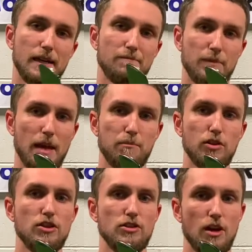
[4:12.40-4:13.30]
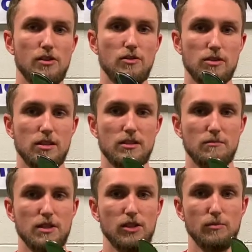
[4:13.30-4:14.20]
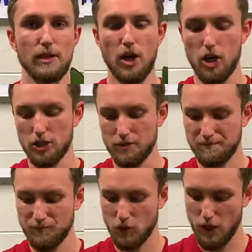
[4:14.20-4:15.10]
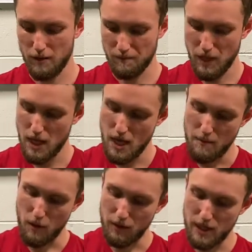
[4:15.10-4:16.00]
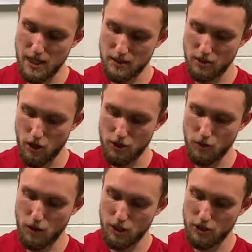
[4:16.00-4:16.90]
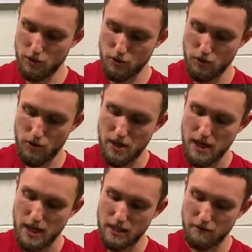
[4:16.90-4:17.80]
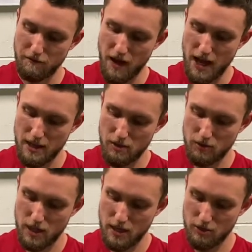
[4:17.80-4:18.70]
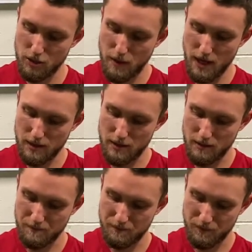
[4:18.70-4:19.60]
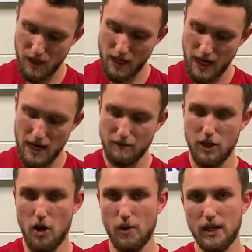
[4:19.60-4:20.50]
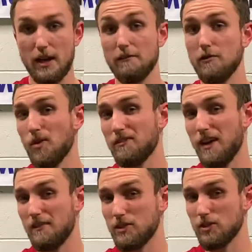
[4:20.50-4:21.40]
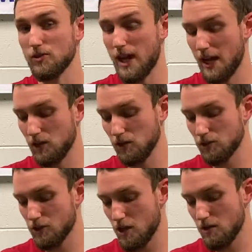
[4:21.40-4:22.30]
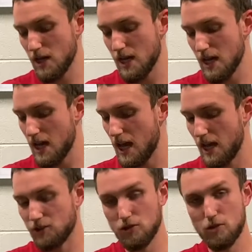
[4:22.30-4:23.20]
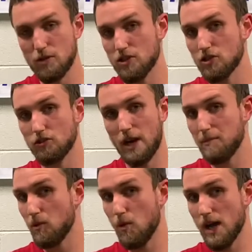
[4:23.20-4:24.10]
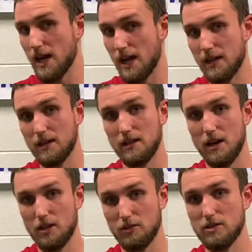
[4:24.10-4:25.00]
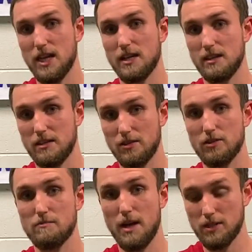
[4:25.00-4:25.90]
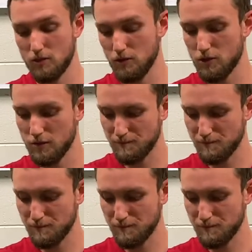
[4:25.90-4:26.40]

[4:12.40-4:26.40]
and pushes on those systems a little bit harder, okay? But with this, all you want to do is find those tender spots and kind of go in at a 45-degree angle or so and just sort of scrape away on those tendons and those muscles